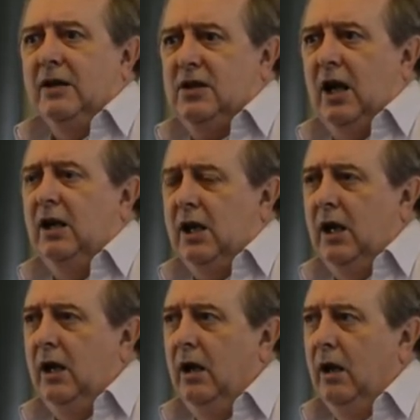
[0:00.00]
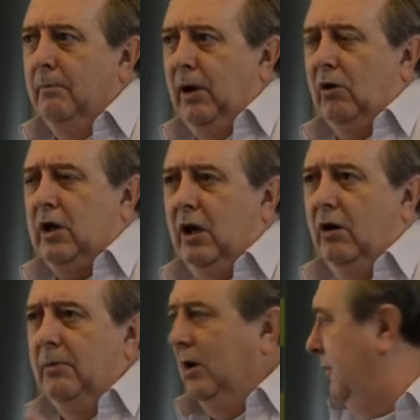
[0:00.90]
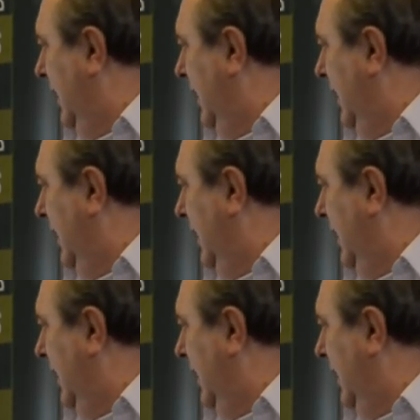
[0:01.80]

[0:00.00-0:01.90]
Take it, block it, or move